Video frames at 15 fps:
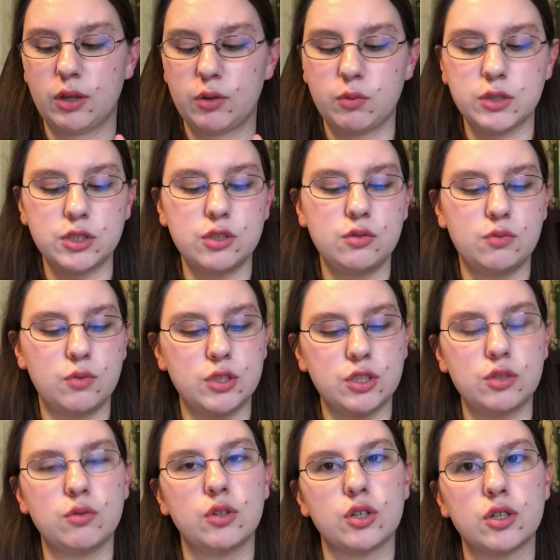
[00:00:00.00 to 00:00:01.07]
Like once
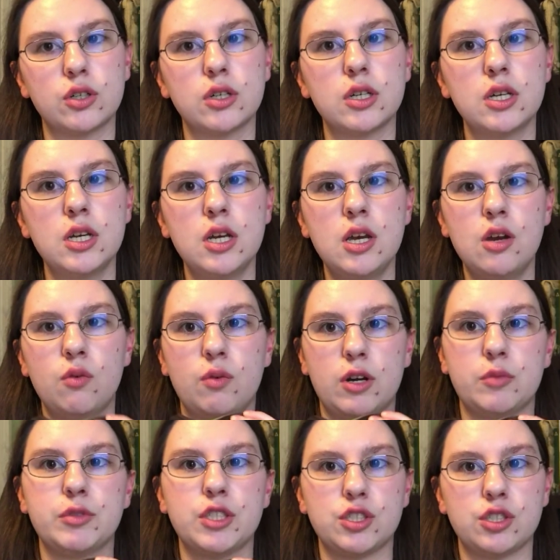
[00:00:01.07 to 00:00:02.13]
you learn where
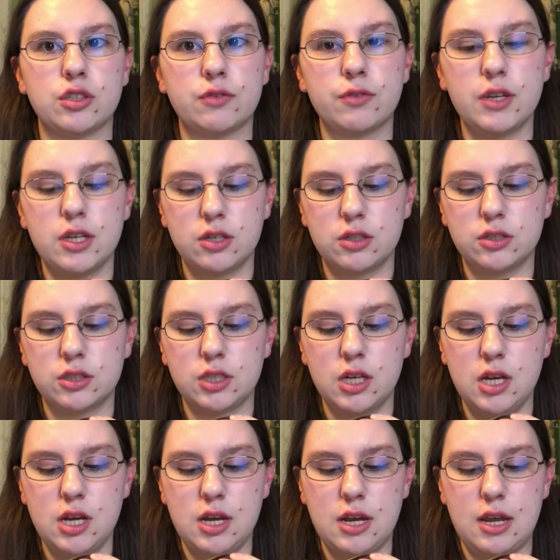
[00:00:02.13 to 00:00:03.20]
to position your fingers
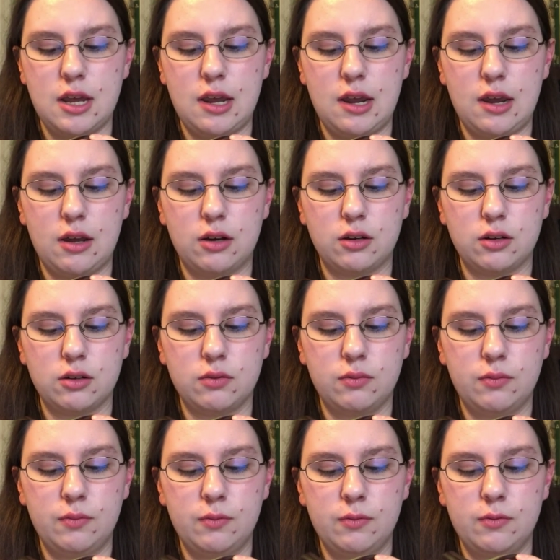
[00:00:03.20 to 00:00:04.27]
and
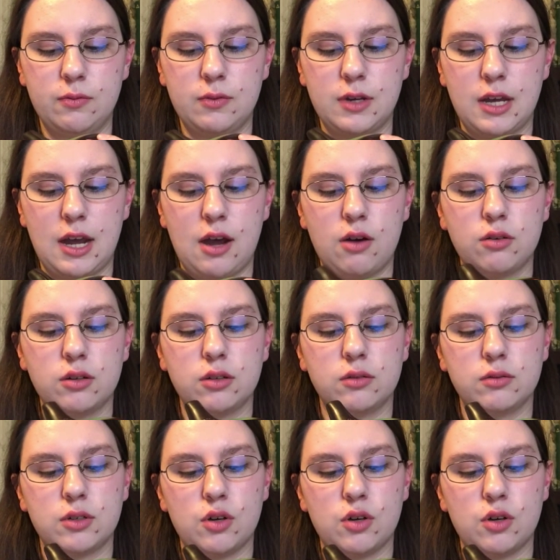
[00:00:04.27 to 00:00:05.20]
how to